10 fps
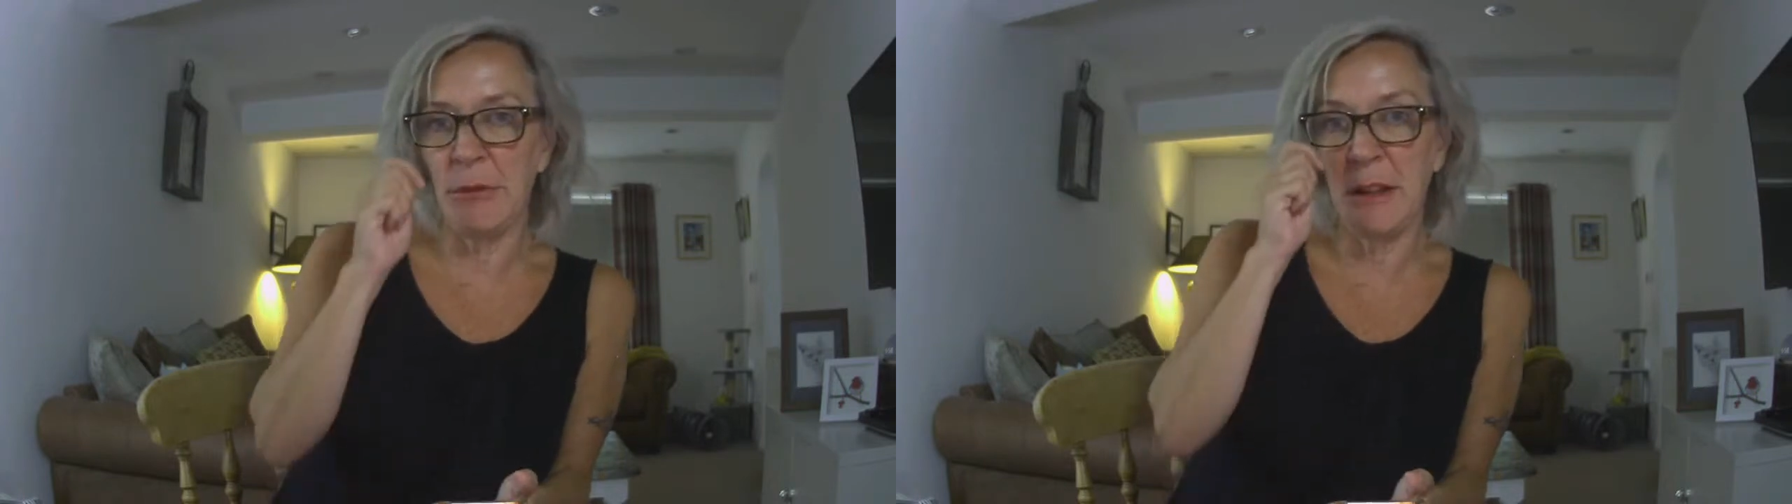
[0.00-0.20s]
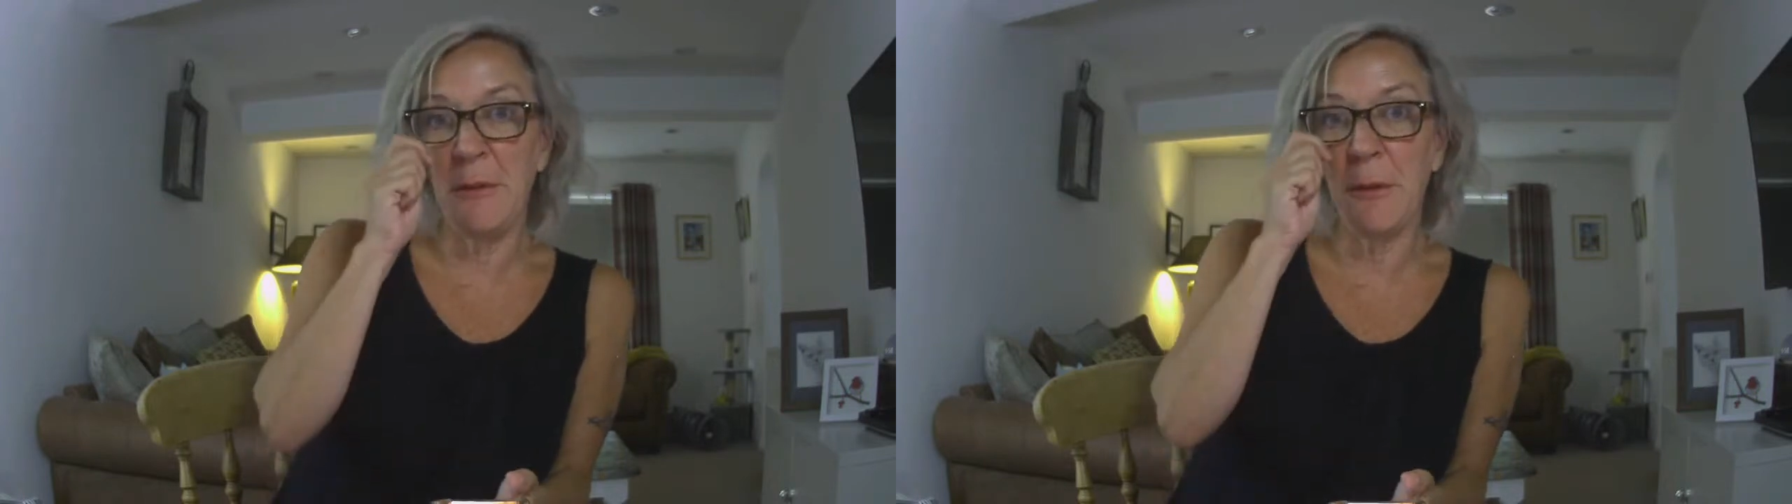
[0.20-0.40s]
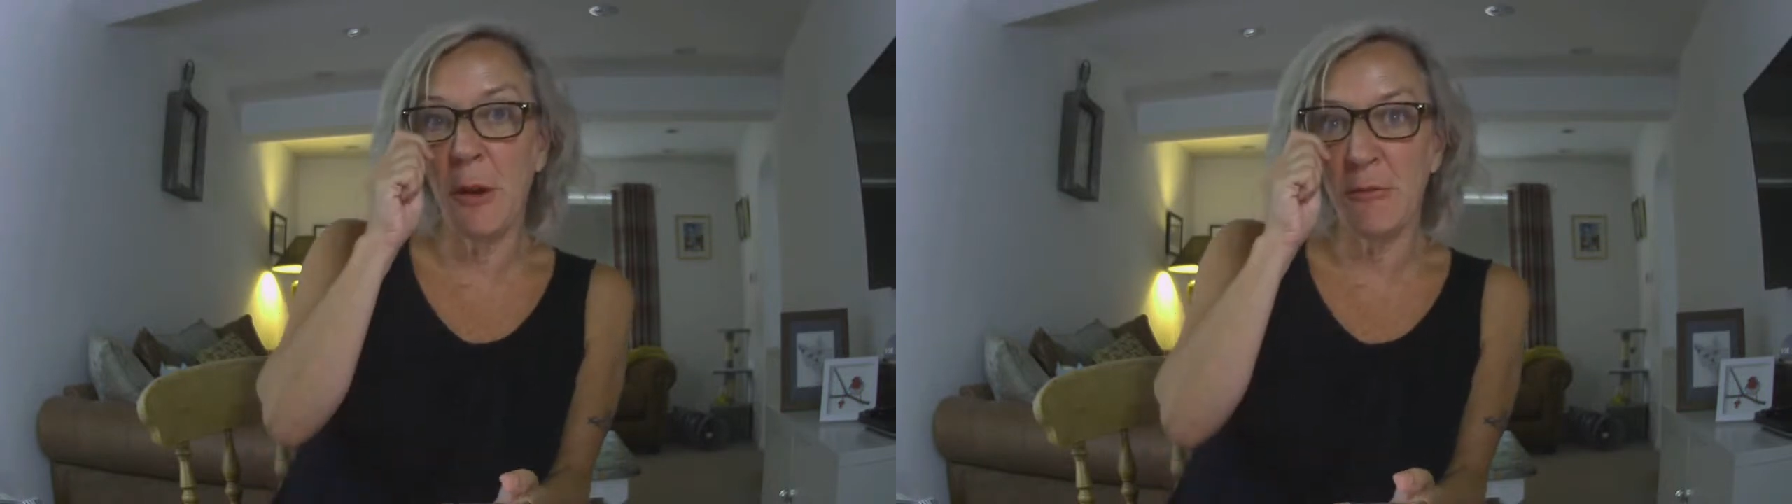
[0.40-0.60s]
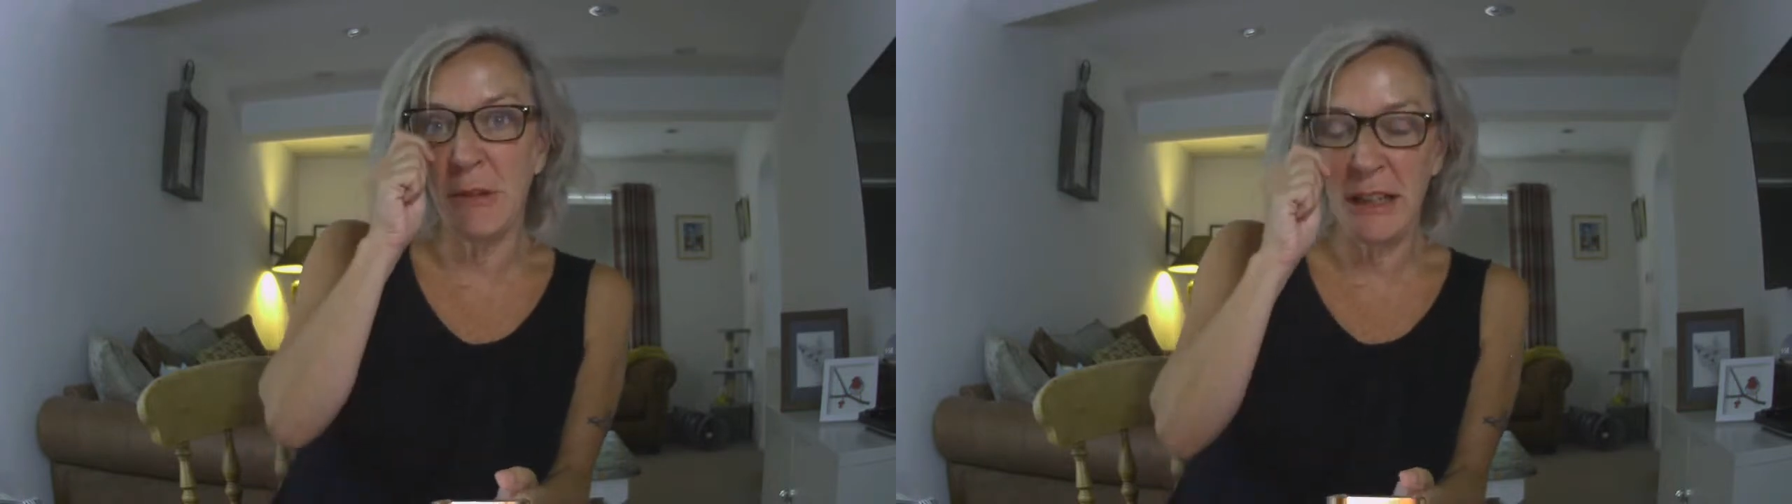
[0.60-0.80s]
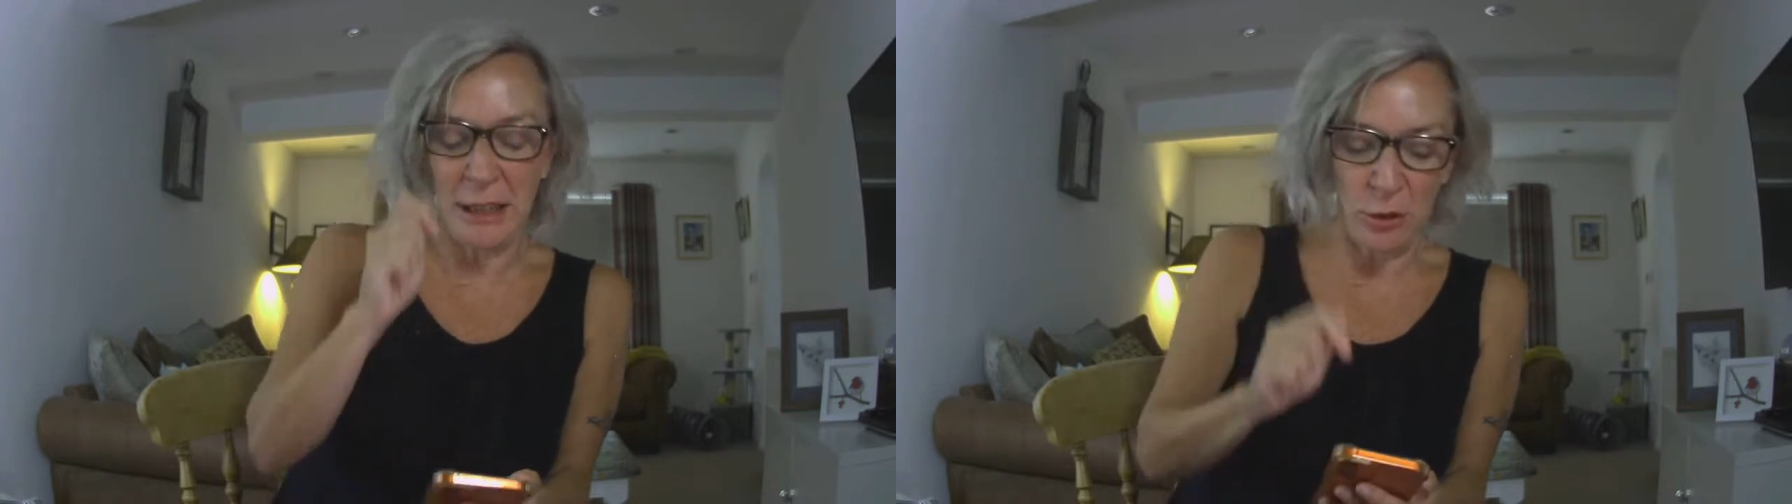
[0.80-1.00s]
ready for a
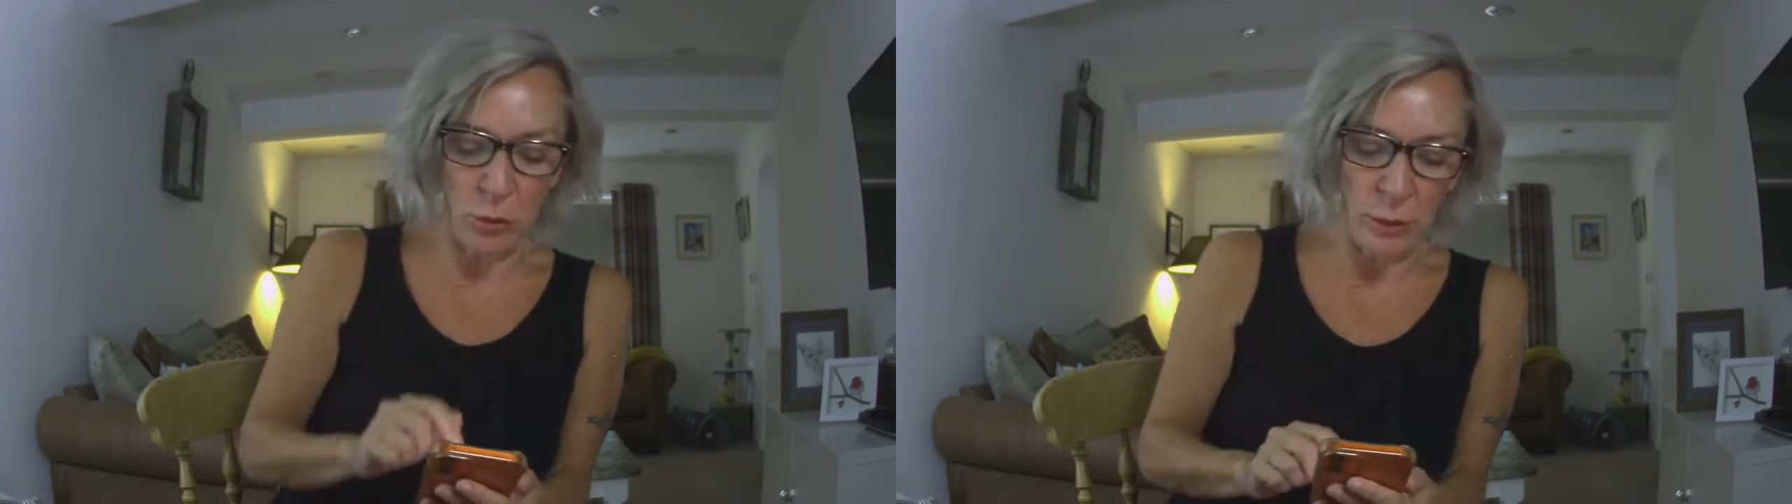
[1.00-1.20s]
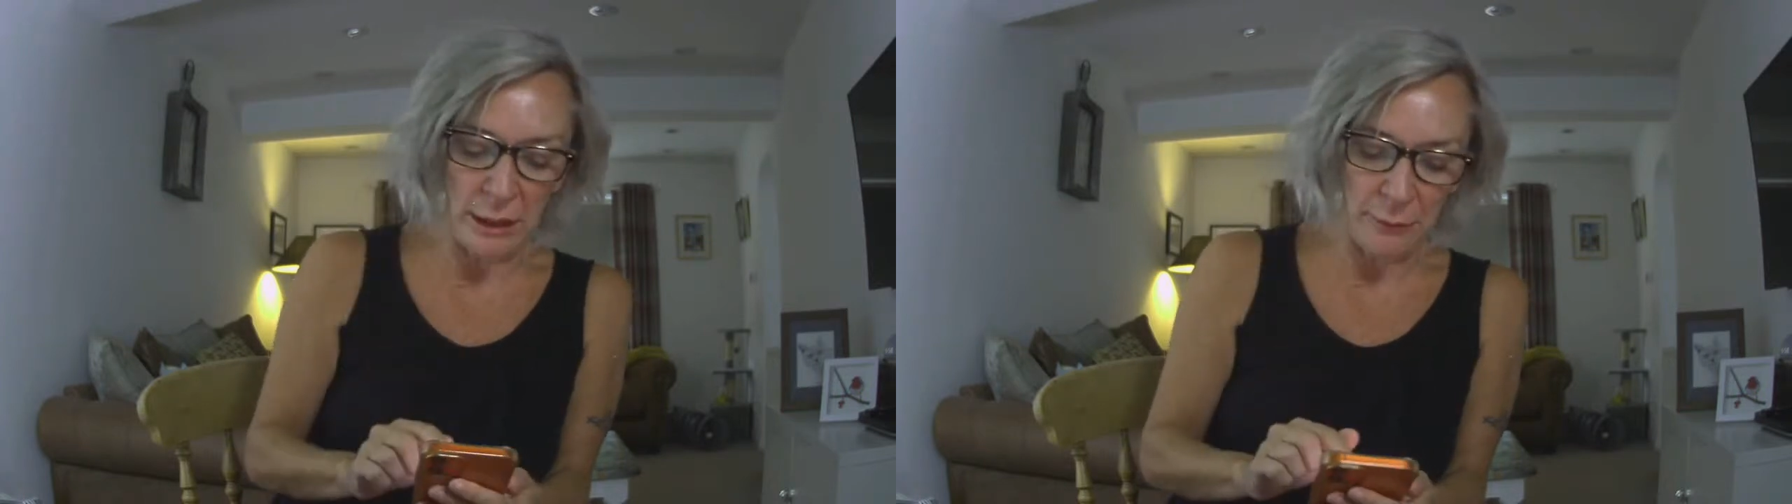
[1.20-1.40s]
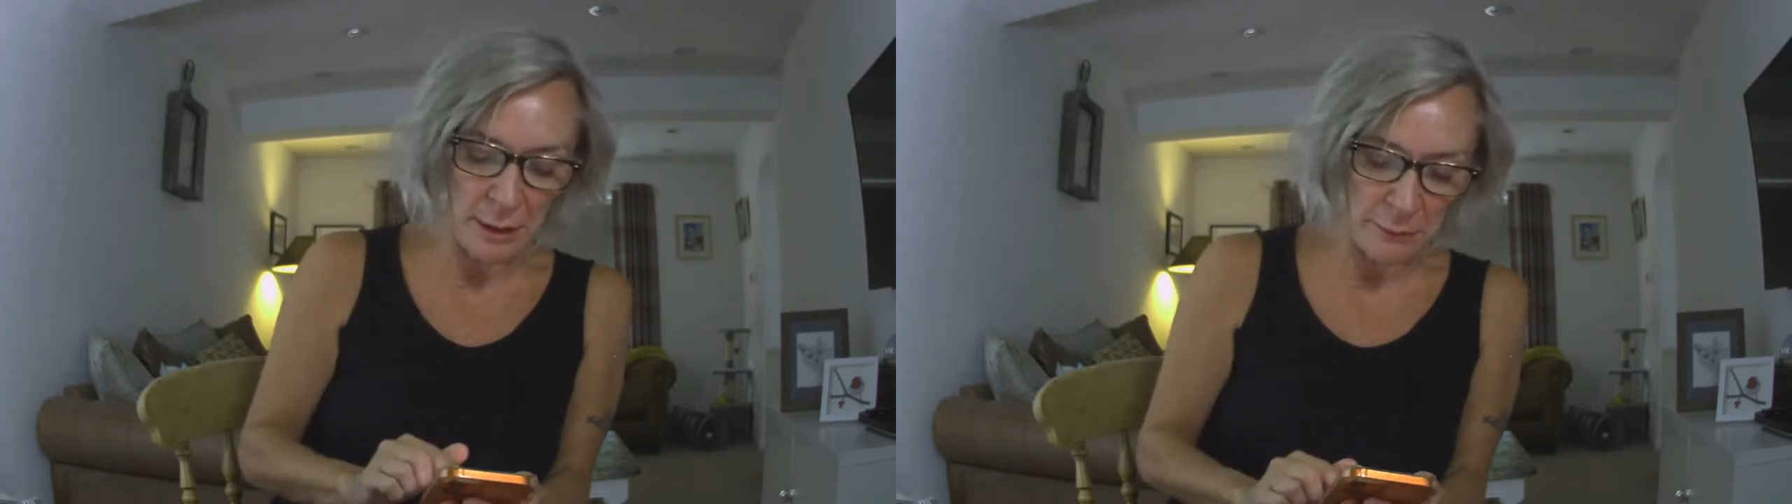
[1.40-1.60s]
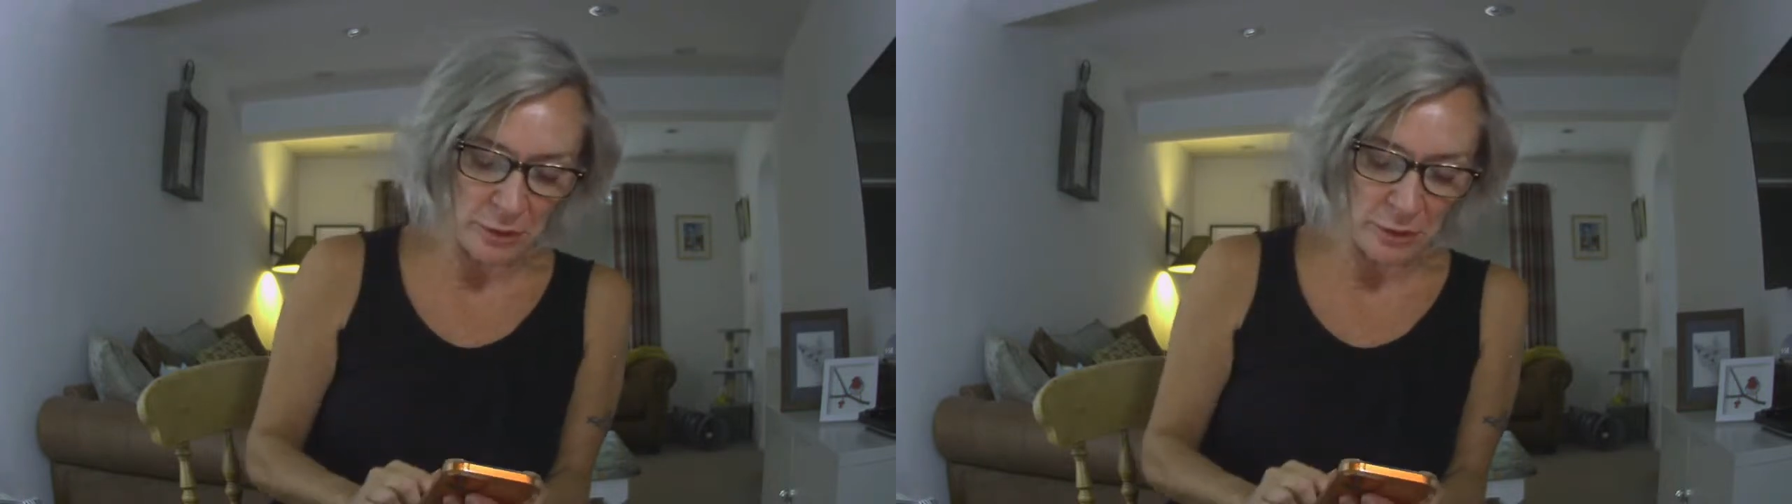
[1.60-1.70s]
really cool evening.